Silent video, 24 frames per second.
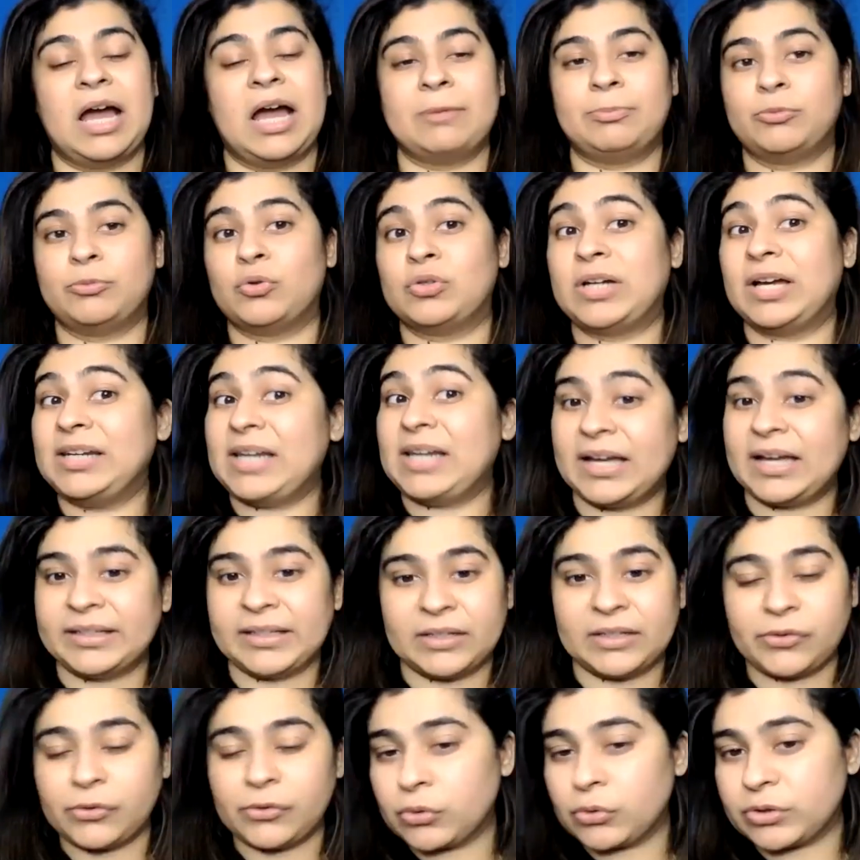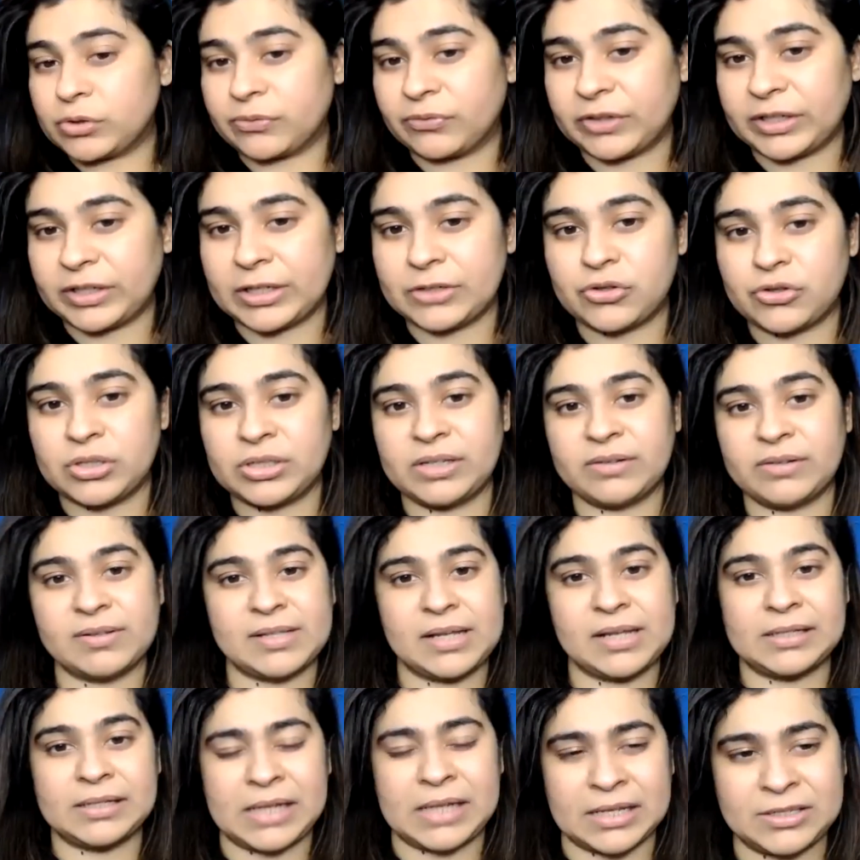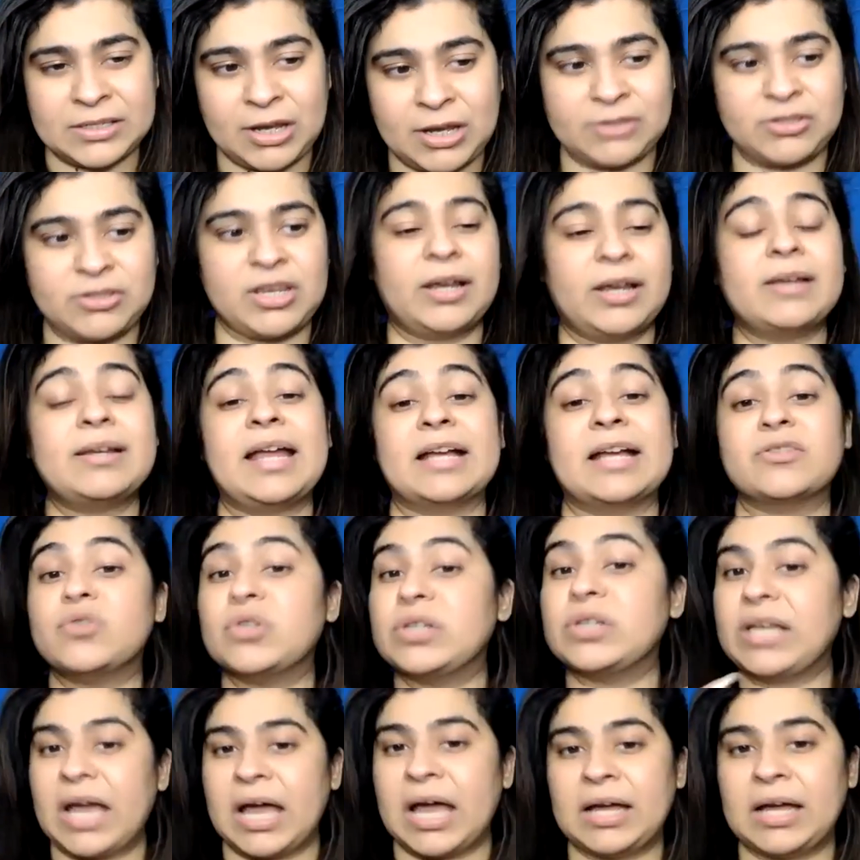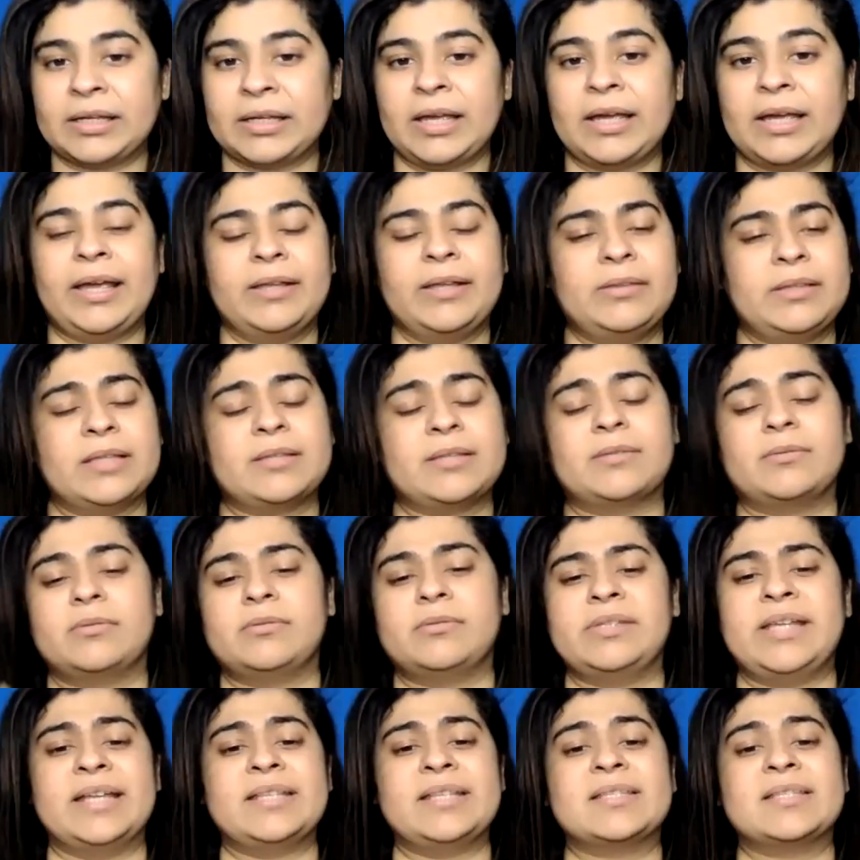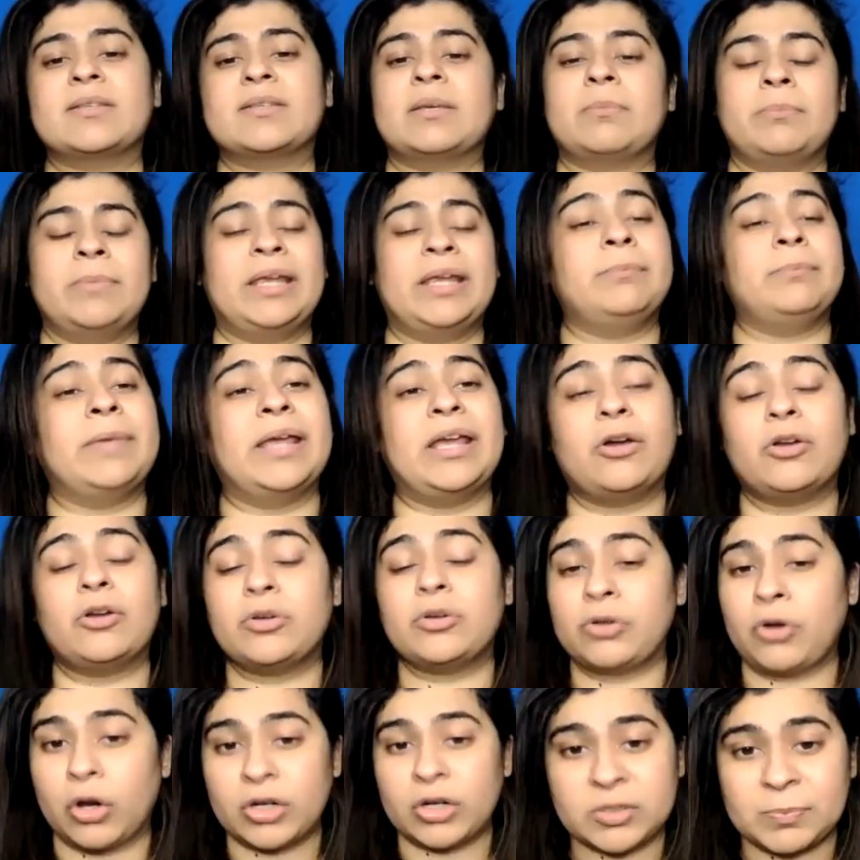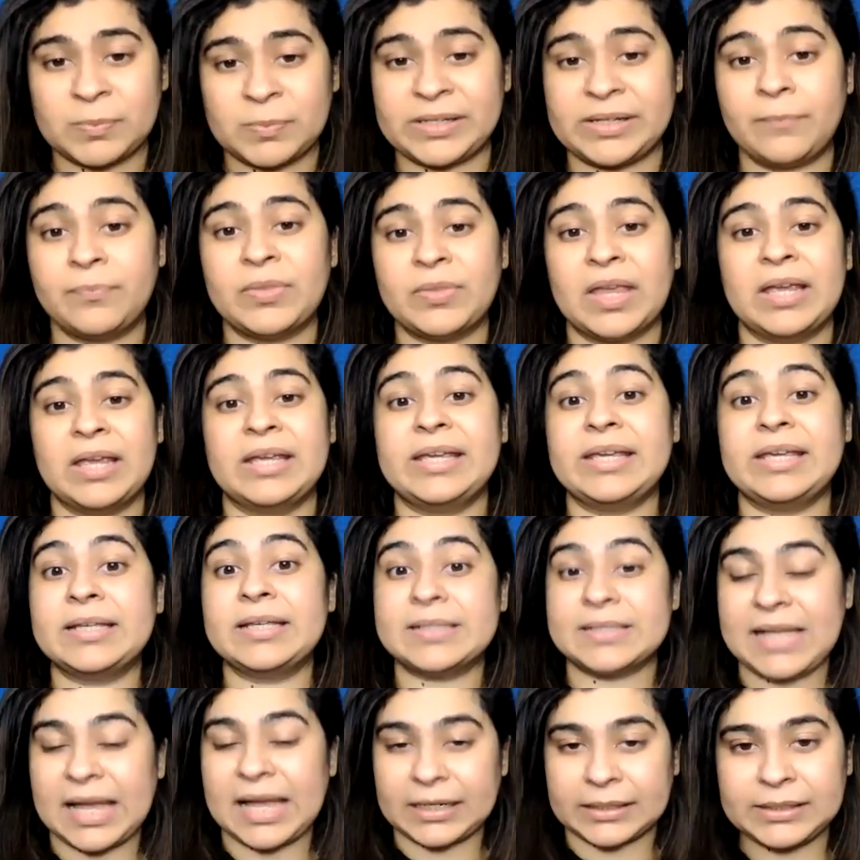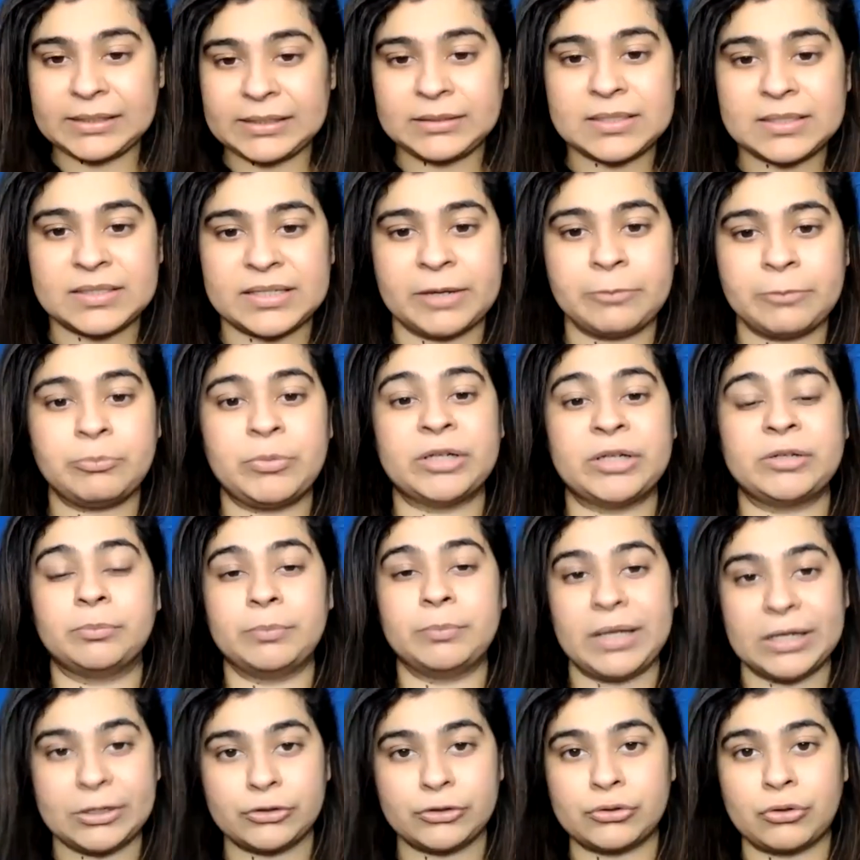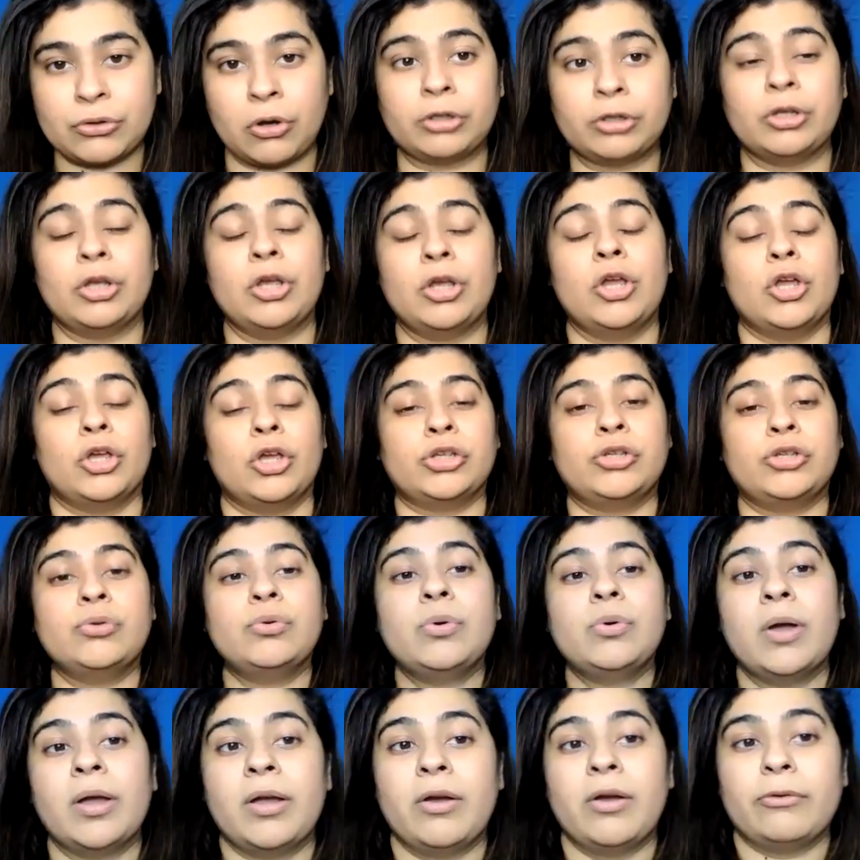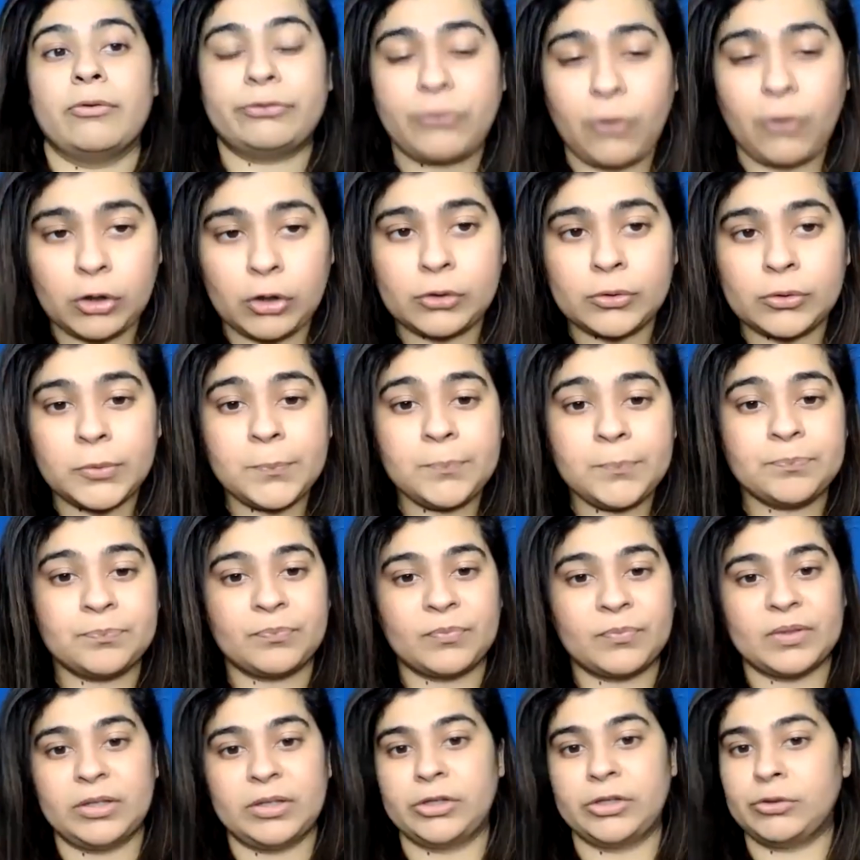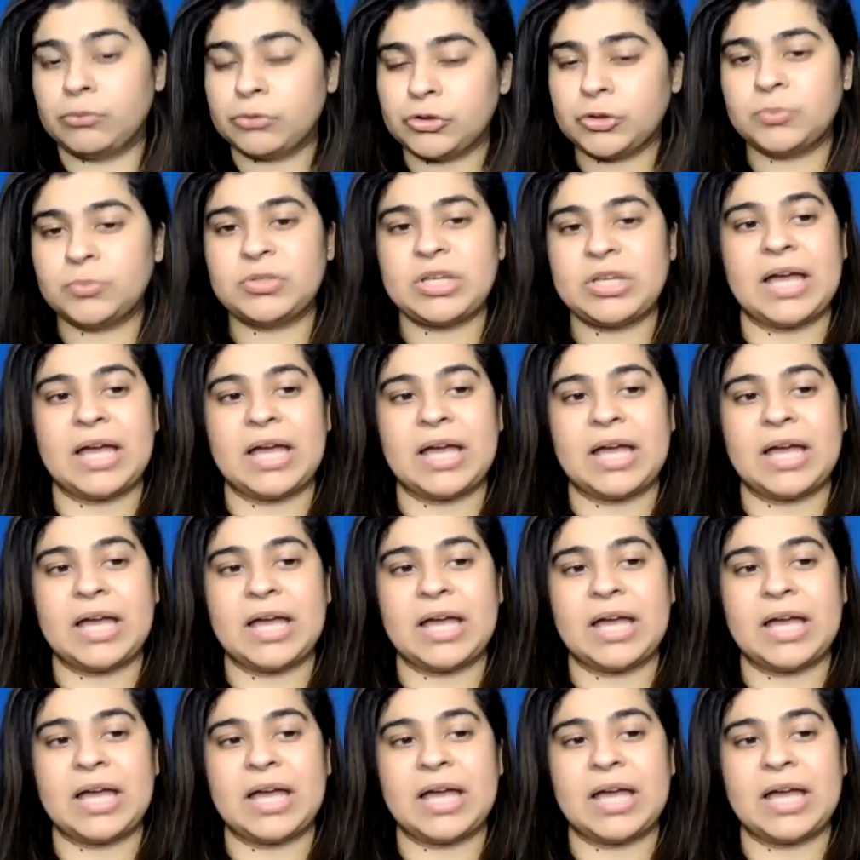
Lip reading: Aapko kal aa gaya tha notification ki result aa jayega, and actually aa gaya hai. The dates may or not be exactly the same, but make sure you follow the YouTube